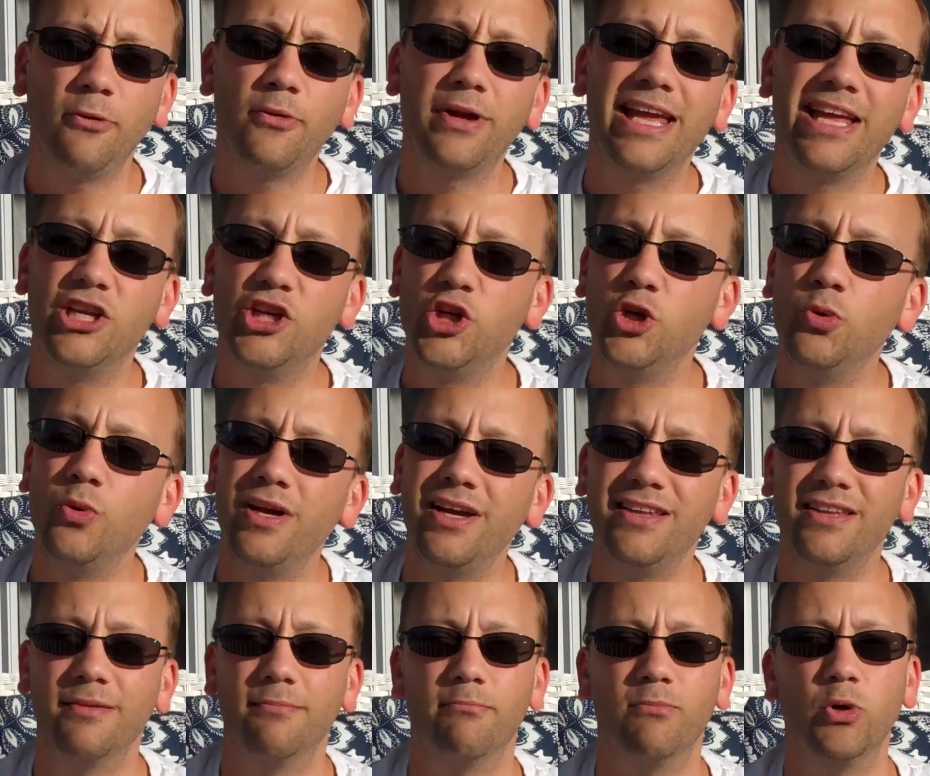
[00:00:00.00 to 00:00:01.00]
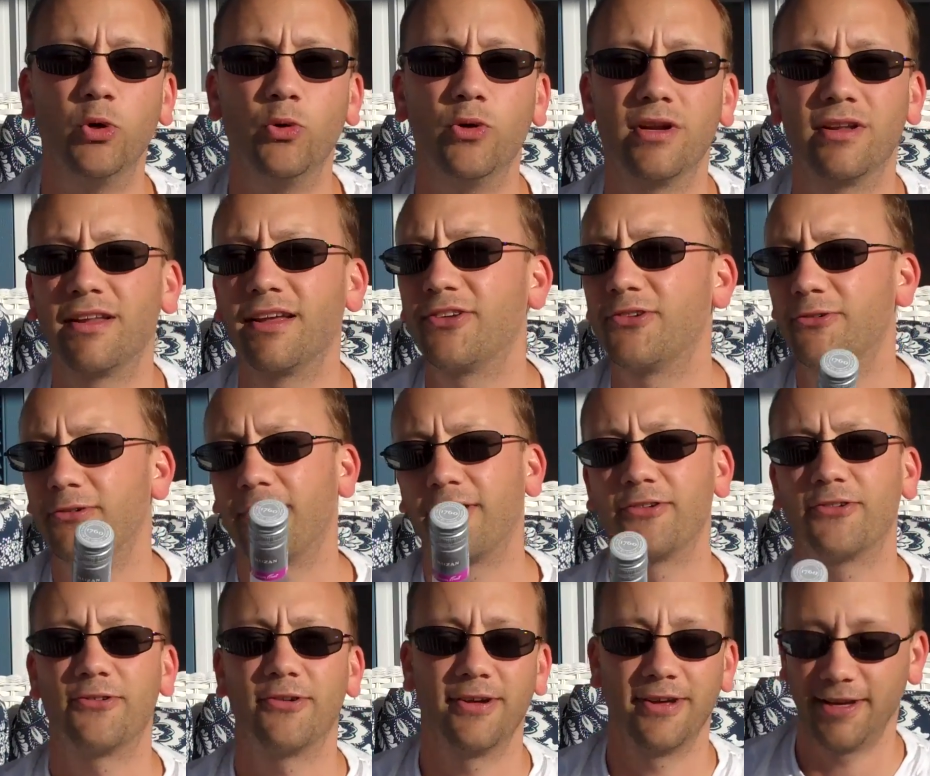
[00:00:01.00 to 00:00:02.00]
will get you in the mood, unless you're in
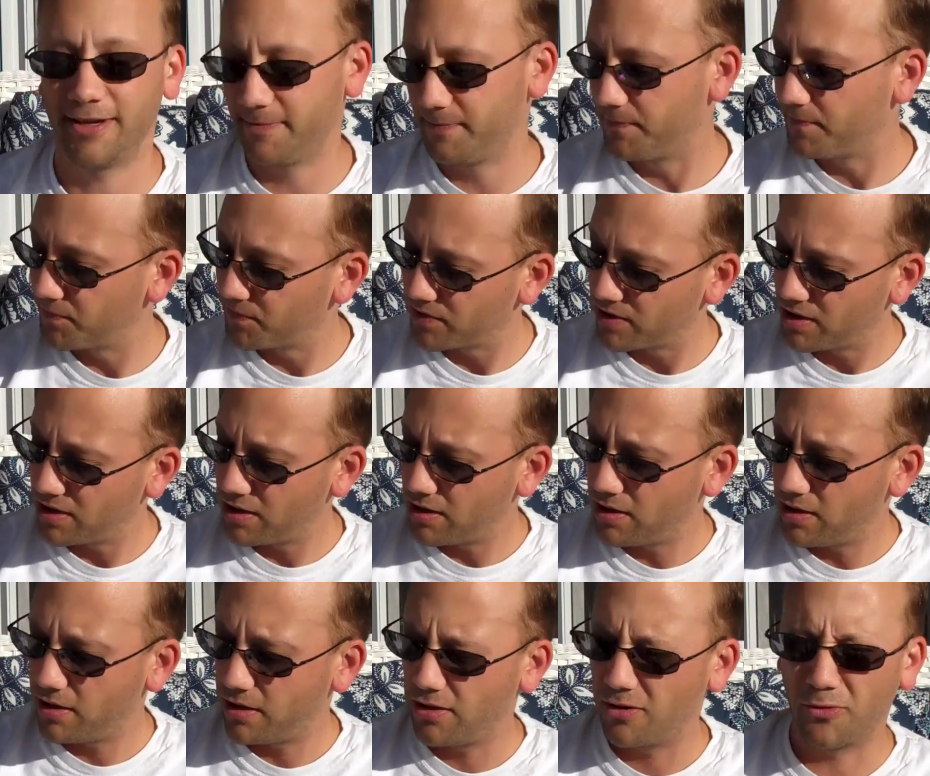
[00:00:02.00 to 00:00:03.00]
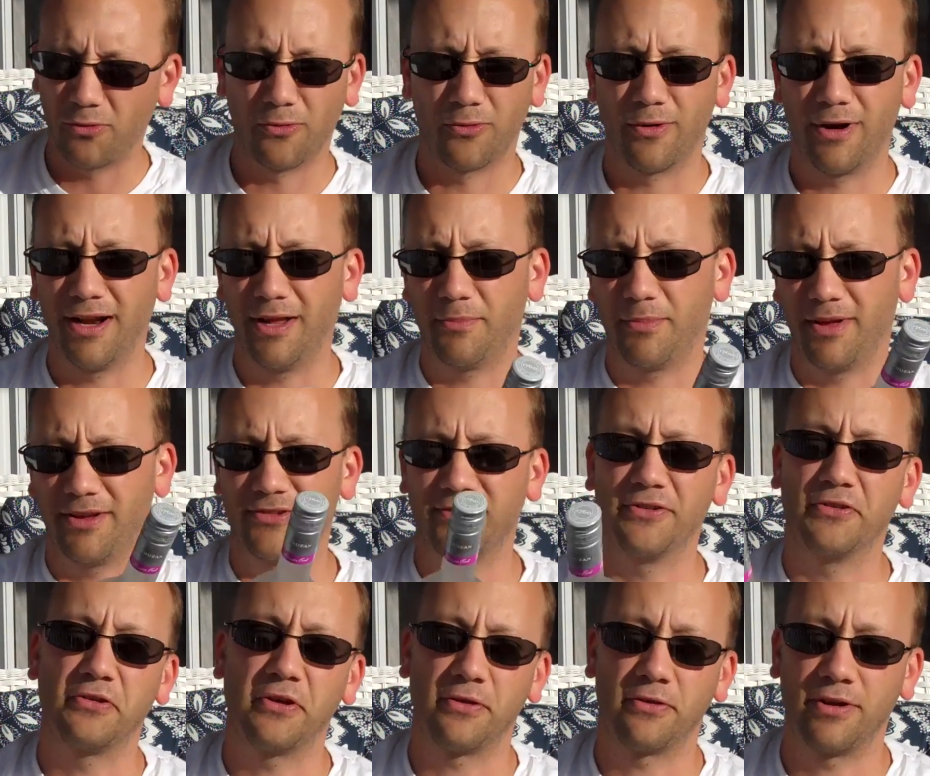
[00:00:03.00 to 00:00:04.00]
Australia or any place in
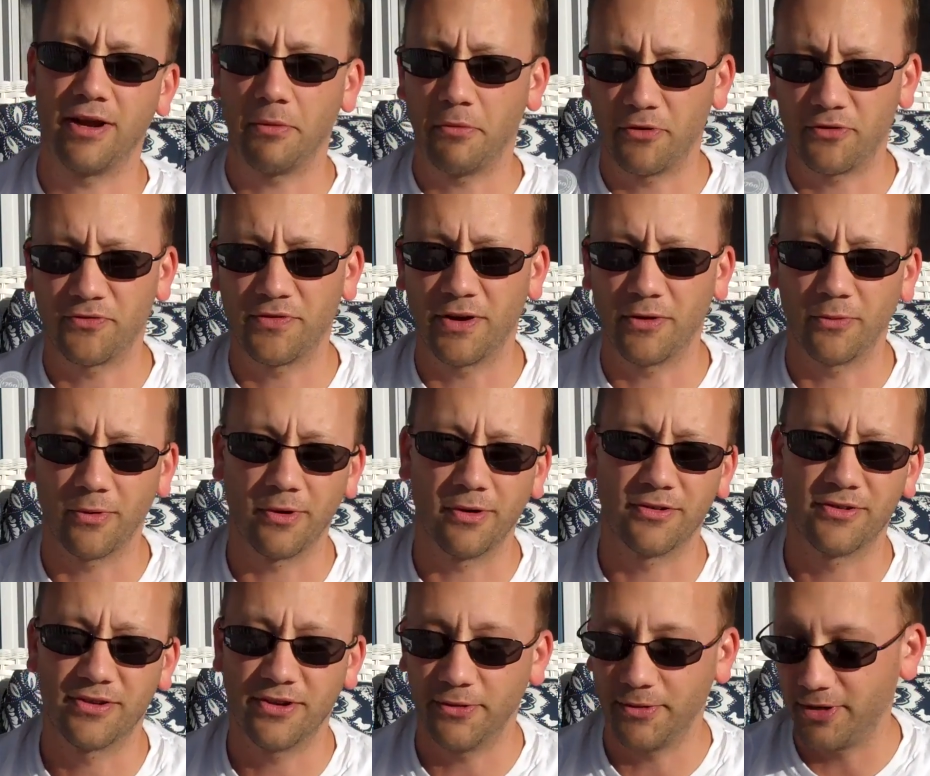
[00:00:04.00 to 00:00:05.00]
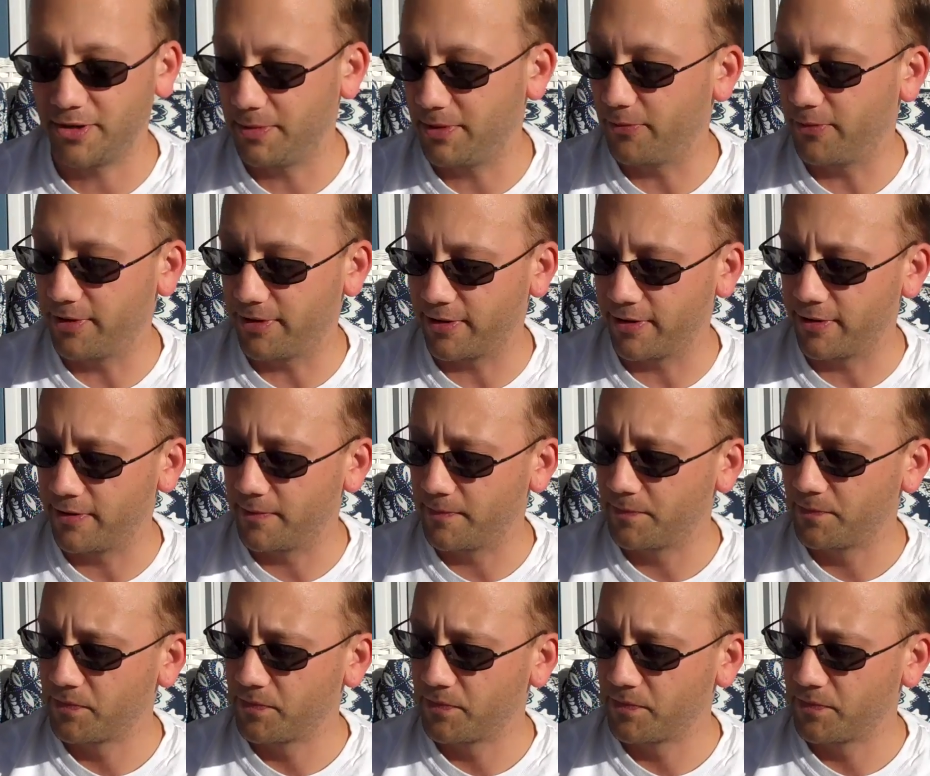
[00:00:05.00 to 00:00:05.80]
the southern hemisphere where it's going to be winter.